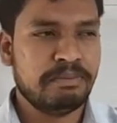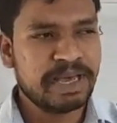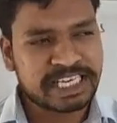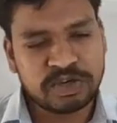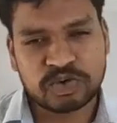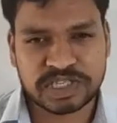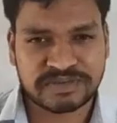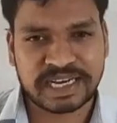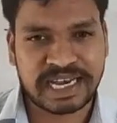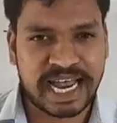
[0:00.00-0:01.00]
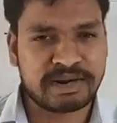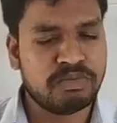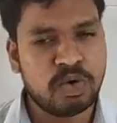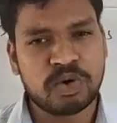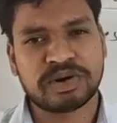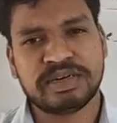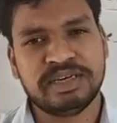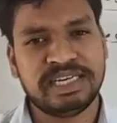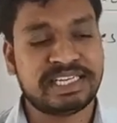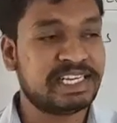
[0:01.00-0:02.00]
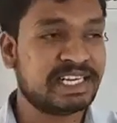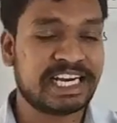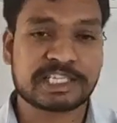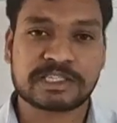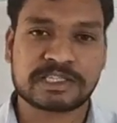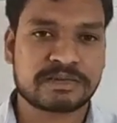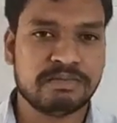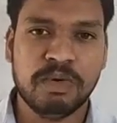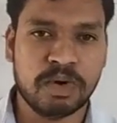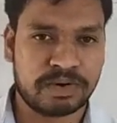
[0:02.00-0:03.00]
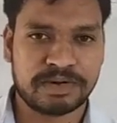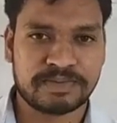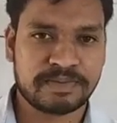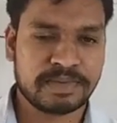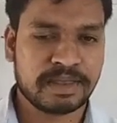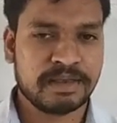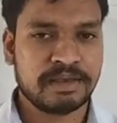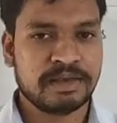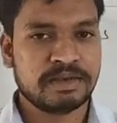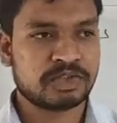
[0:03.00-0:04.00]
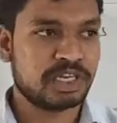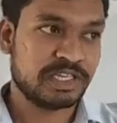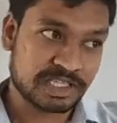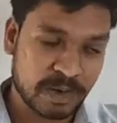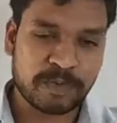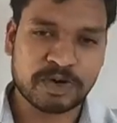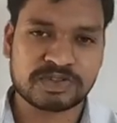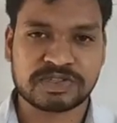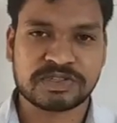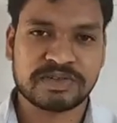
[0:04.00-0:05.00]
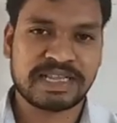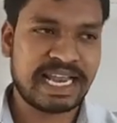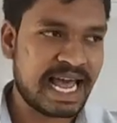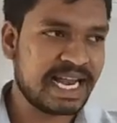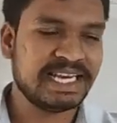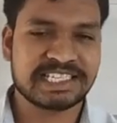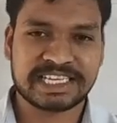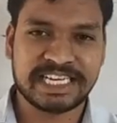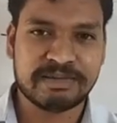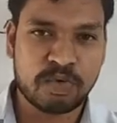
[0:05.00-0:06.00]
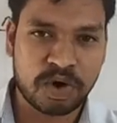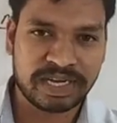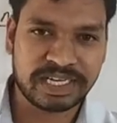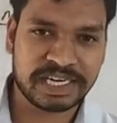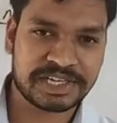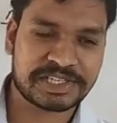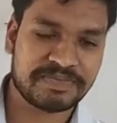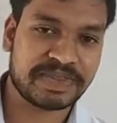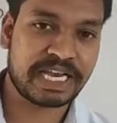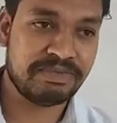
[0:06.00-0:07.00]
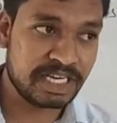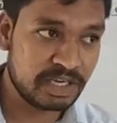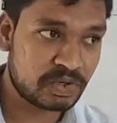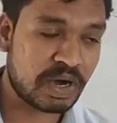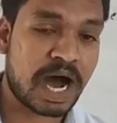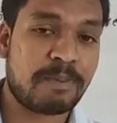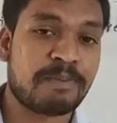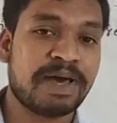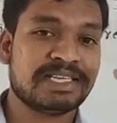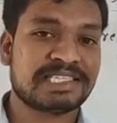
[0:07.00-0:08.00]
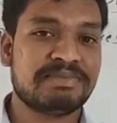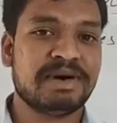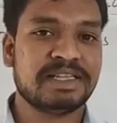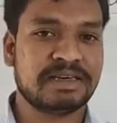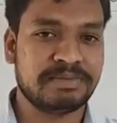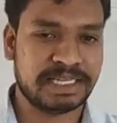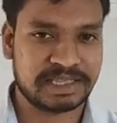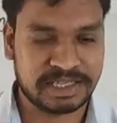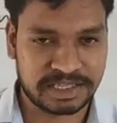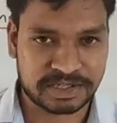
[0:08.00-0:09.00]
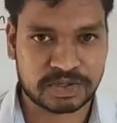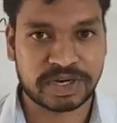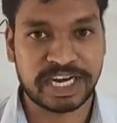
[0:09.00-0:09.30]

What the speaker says: making use of that land more, it degrades more. So suppose the land is getting more degradation, then we need to apply some other methods to